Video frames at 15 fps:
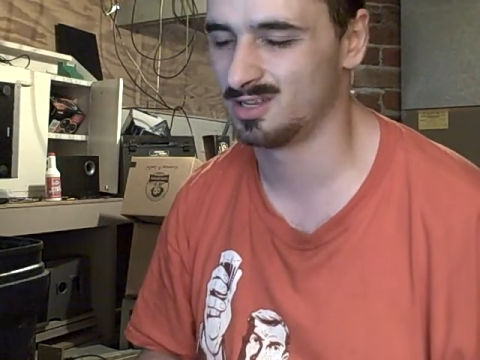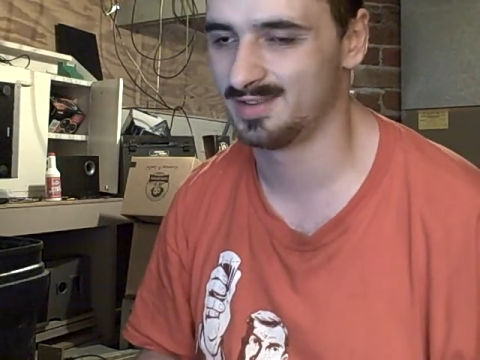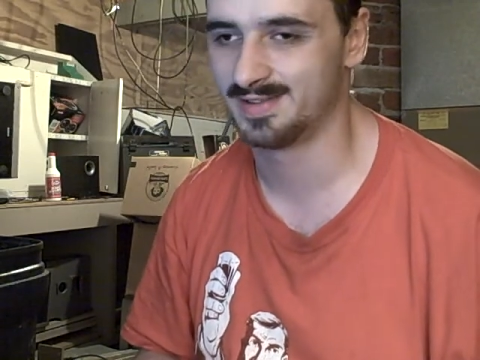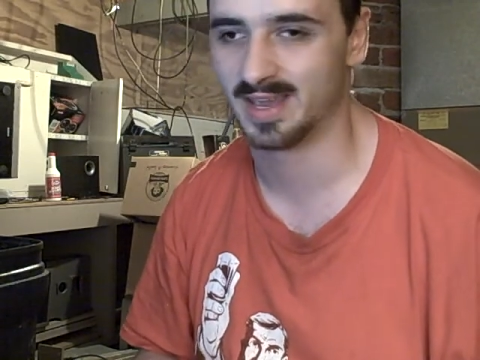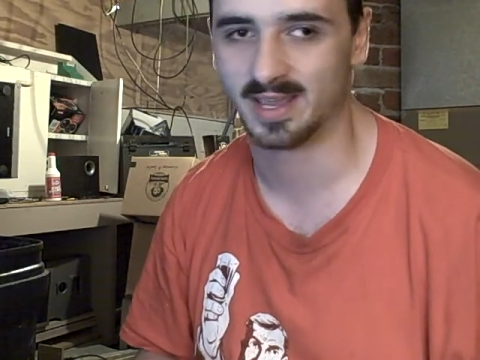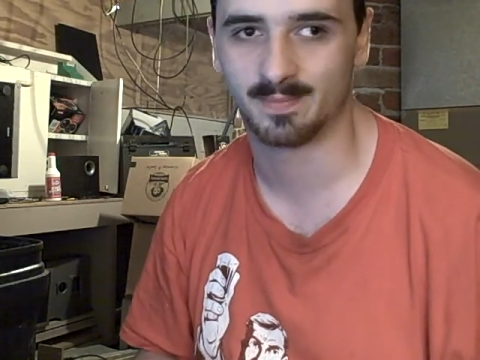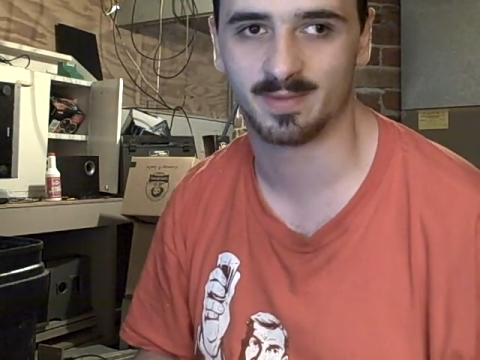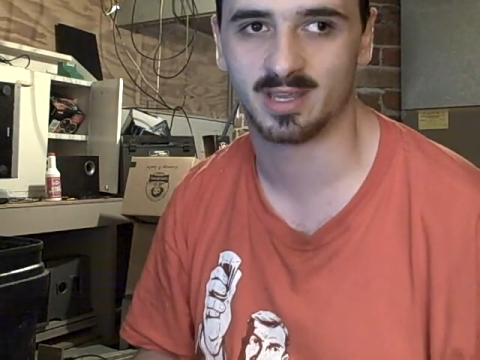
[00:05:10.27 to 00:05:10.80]

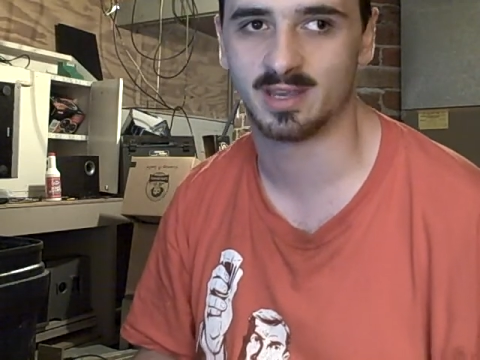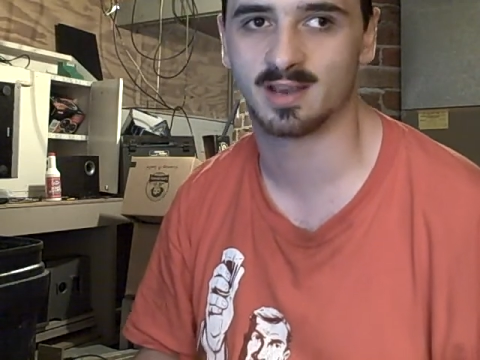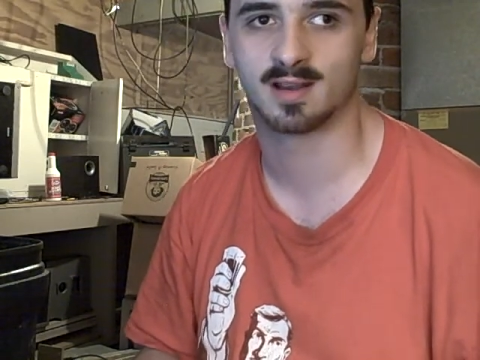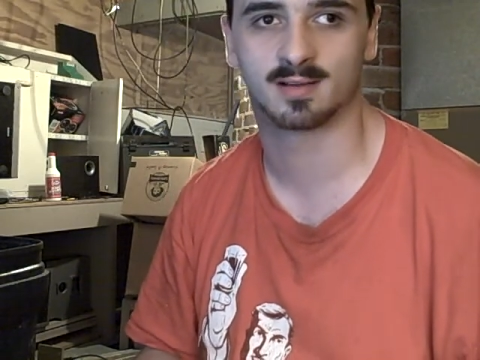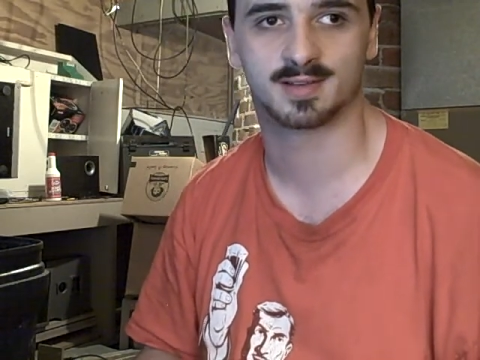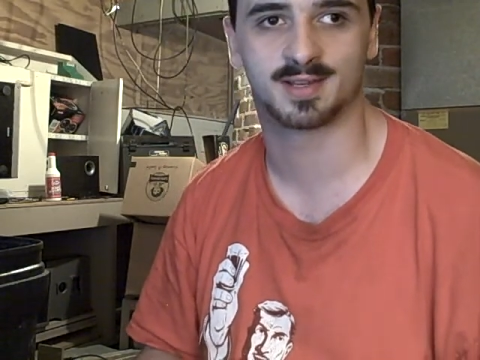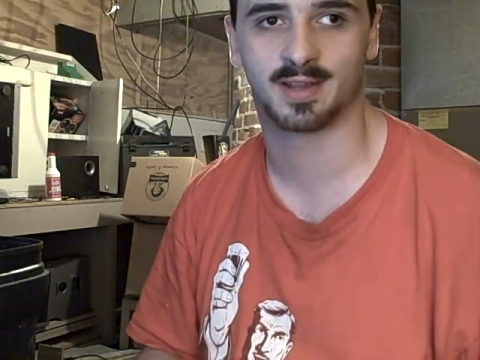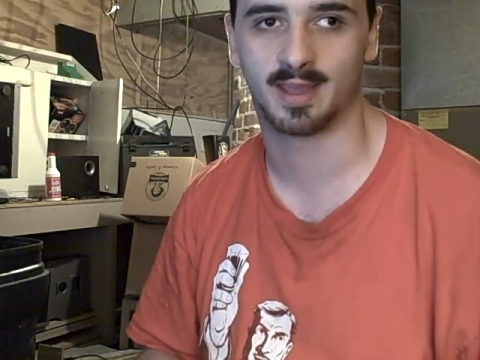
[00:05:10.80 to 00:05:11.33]
take me
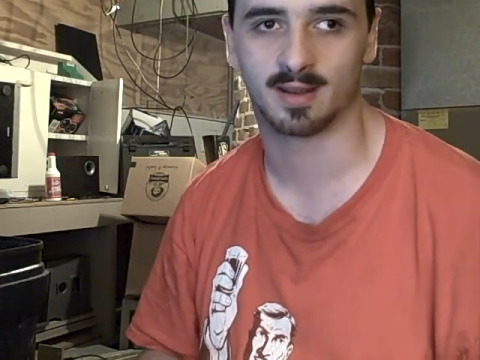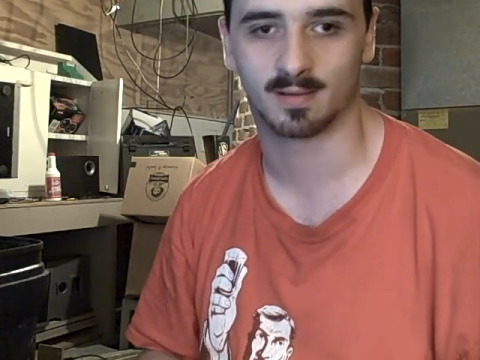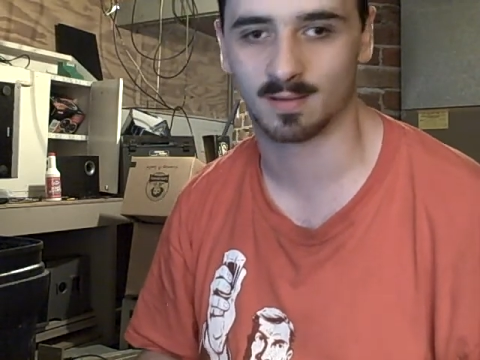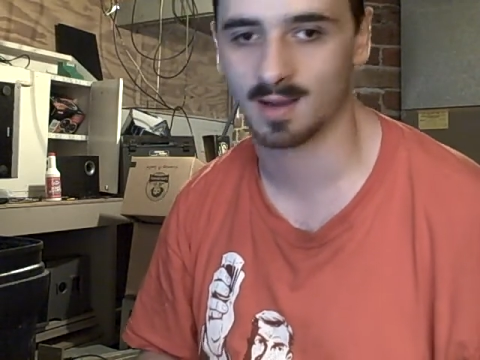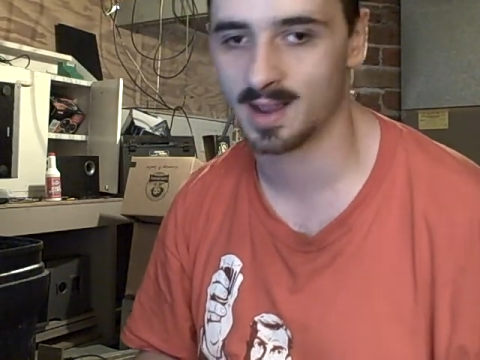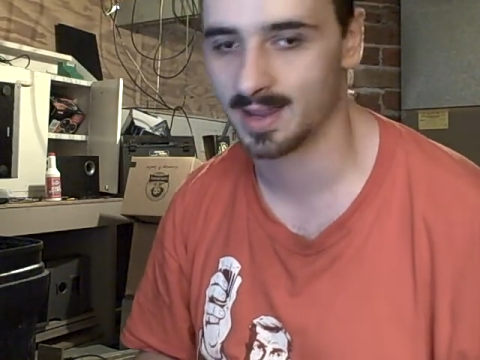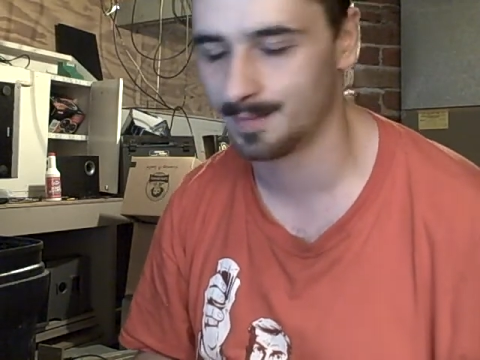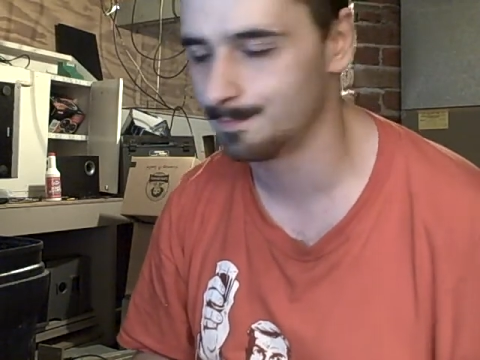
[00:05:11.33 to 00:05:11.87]
years to get it
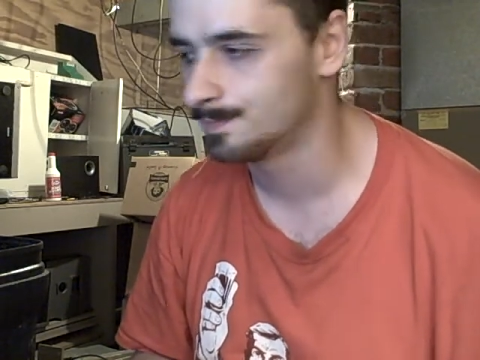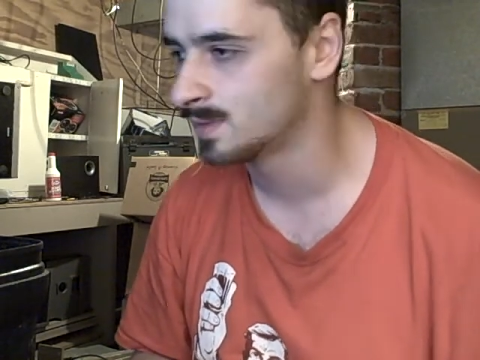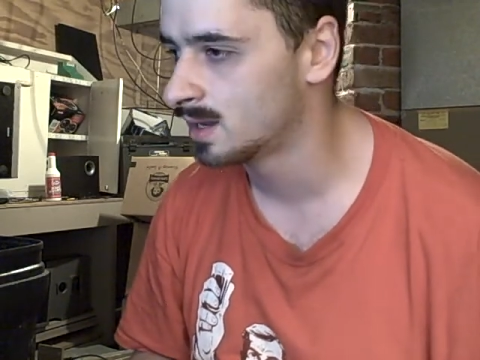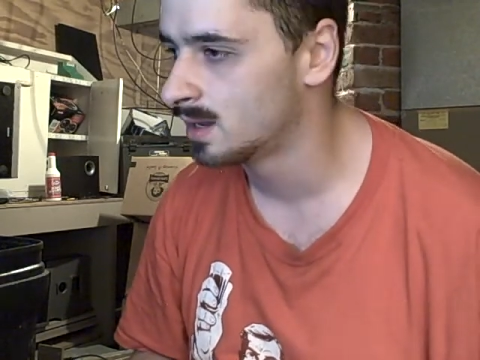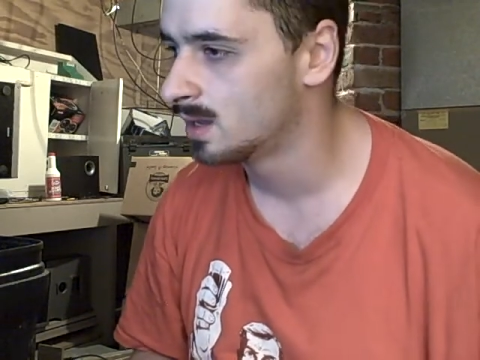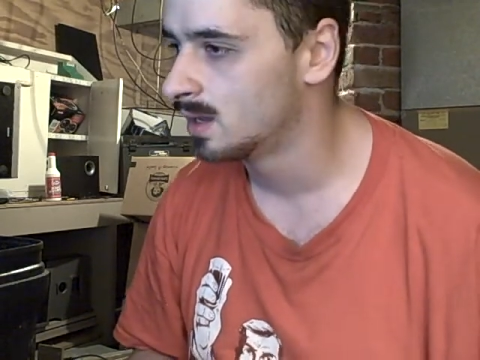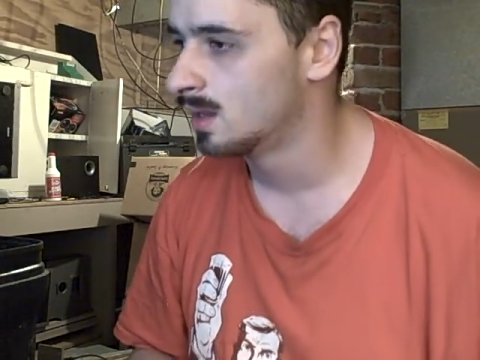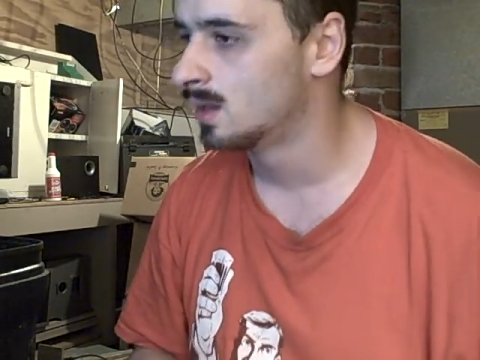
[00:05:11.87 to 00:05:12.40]
right.
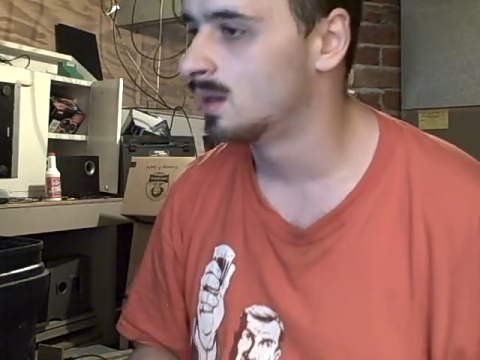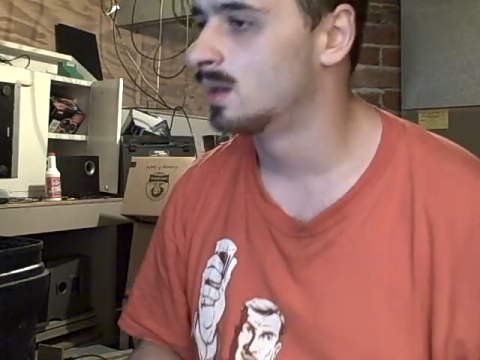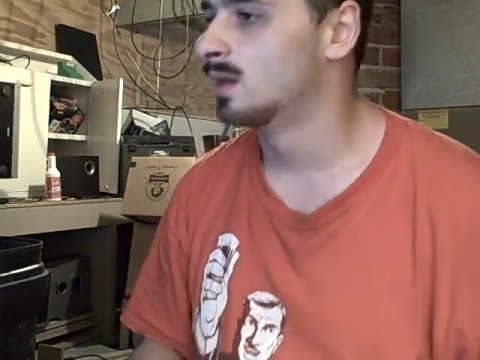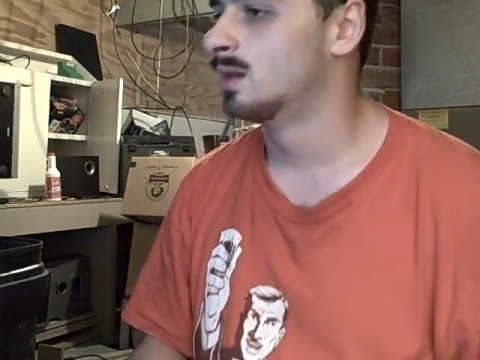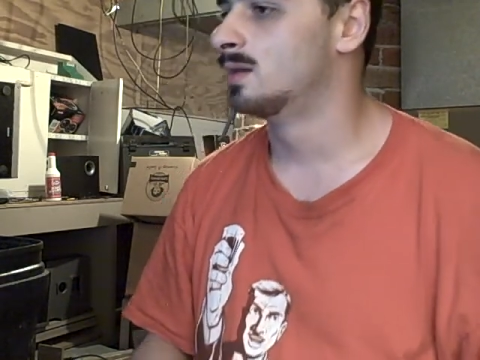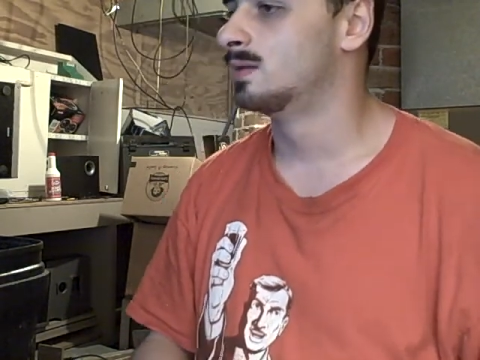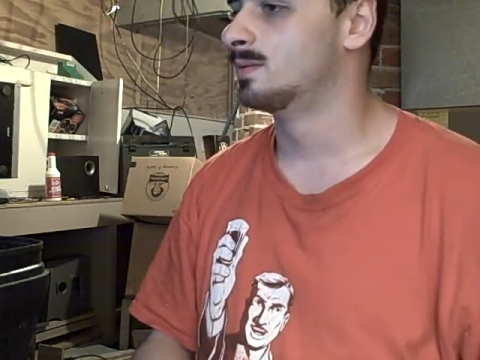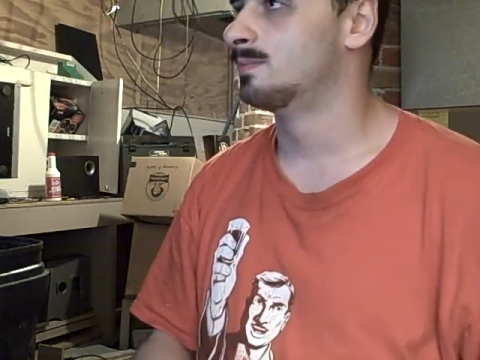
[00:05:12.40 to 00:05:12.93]

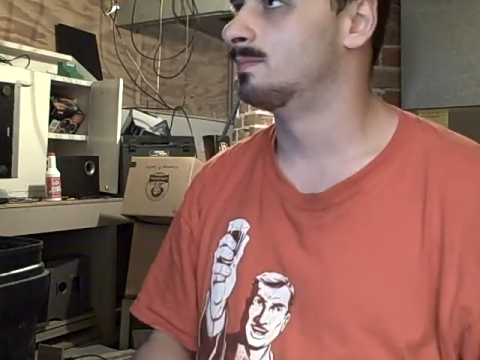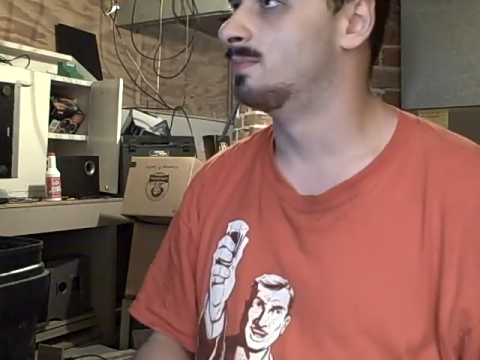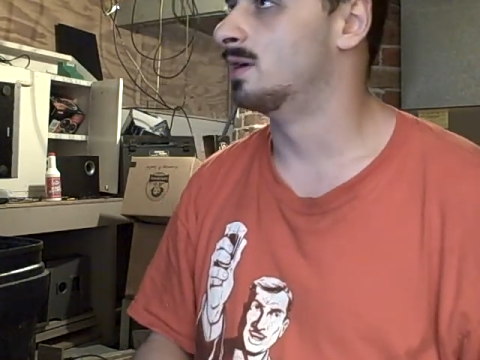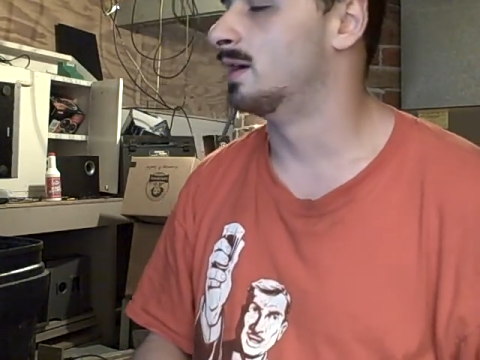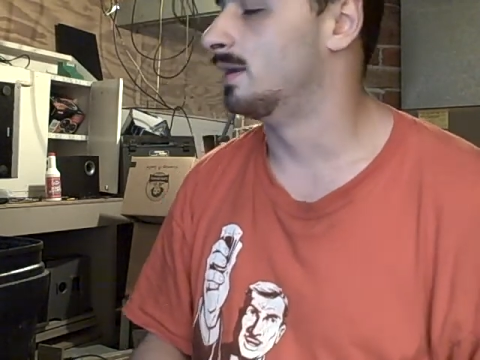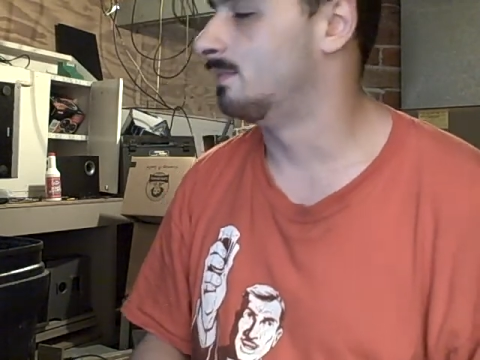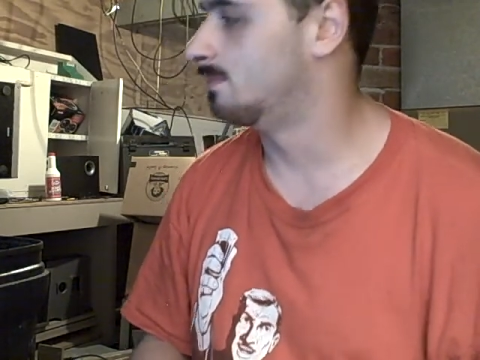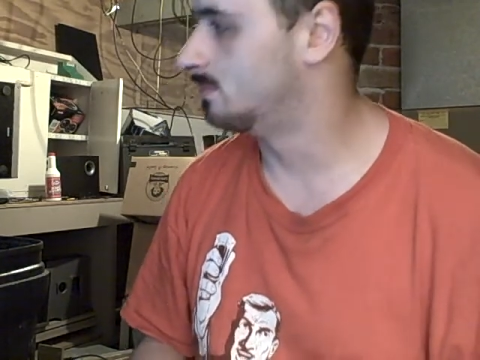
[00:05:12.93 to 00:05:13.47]

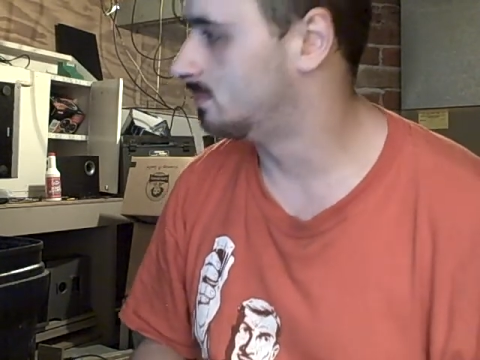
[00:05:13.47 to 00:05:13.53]
But